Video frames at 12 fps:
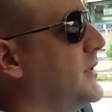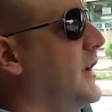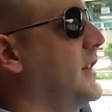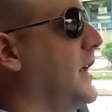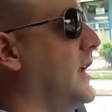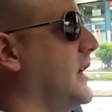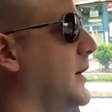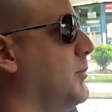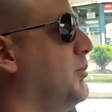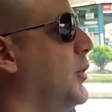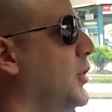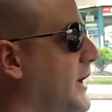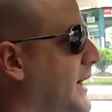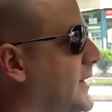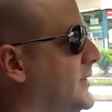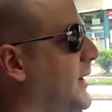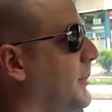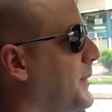say that putting
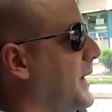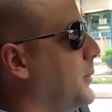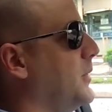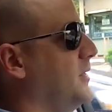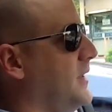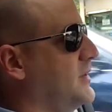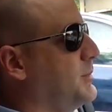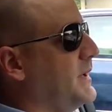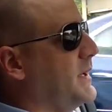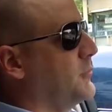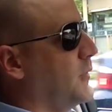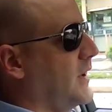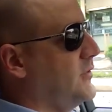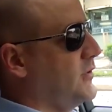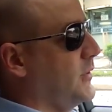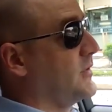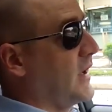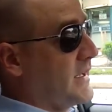something with this many
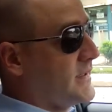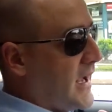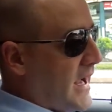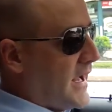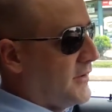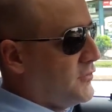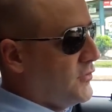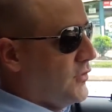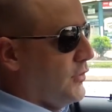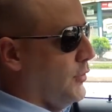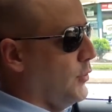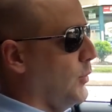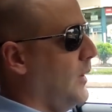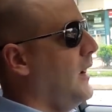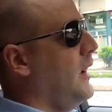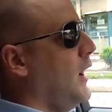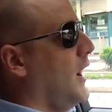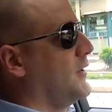ratios attached to
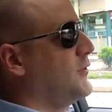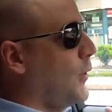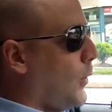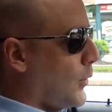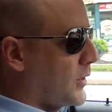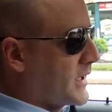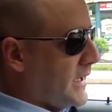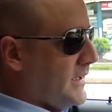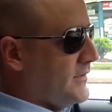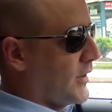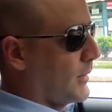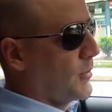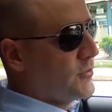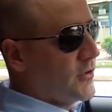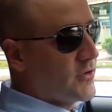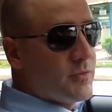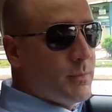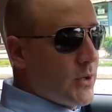a torquey
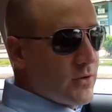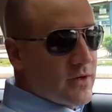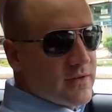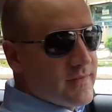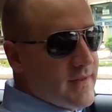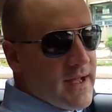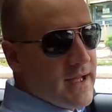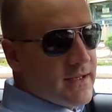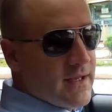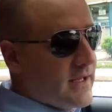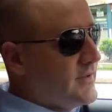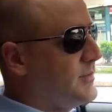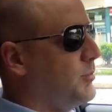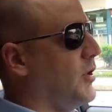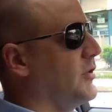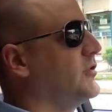turbocharged motor is not a small